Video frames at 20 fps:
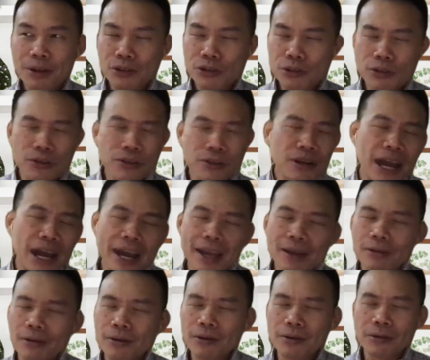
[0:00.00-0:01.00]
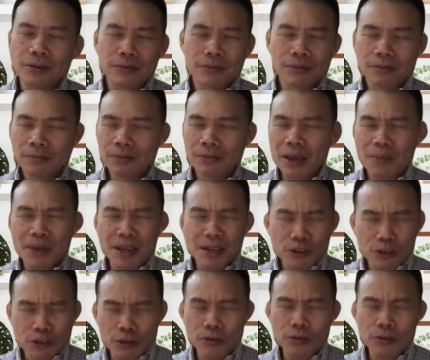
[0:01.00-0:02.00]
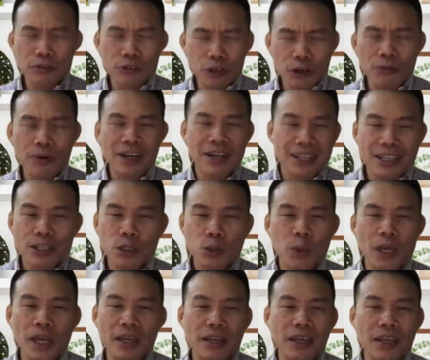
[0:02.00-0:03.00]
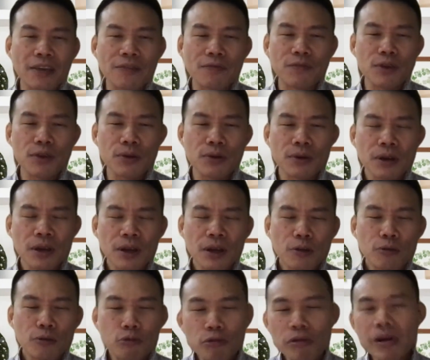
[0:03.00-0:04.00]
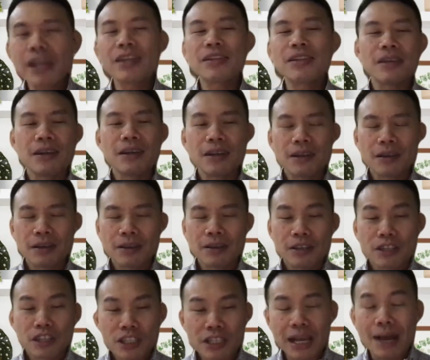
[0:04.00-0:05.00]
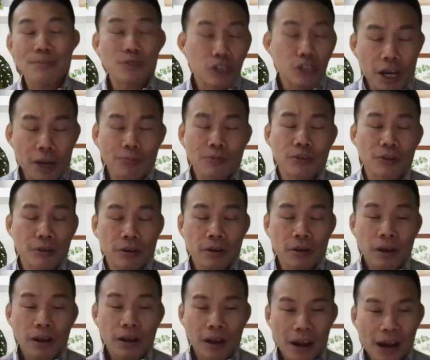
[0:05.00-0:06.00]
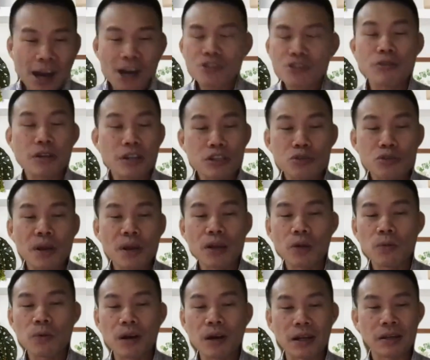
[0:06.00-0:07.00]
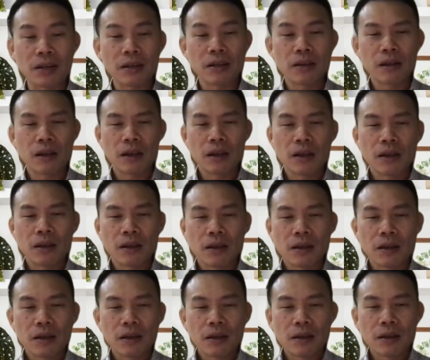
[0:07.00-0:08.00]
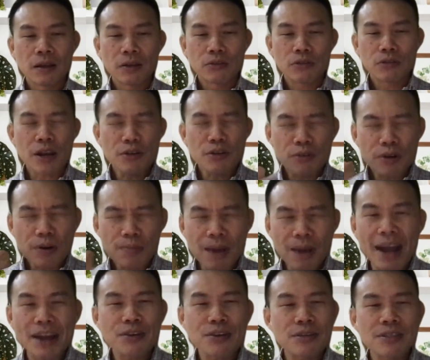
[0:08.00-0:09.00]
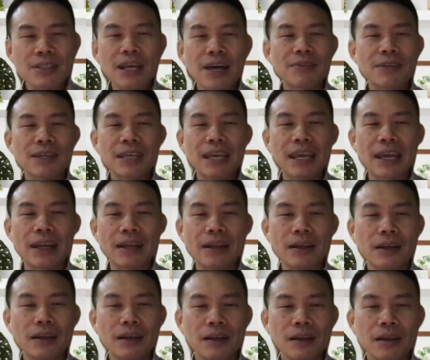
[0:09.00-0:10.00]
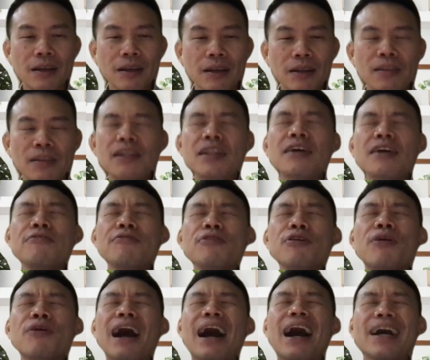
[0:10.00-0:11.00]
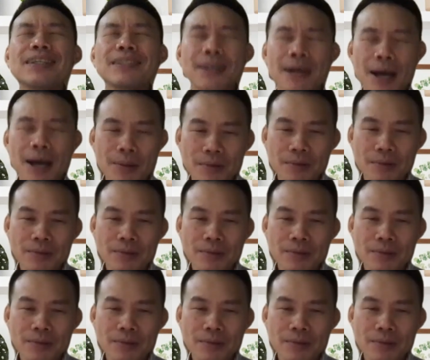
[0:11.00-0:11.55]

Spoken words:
tonight or maybe during this week, if you read Psalm chapter 121, try to remind yourself again, lift your eyes up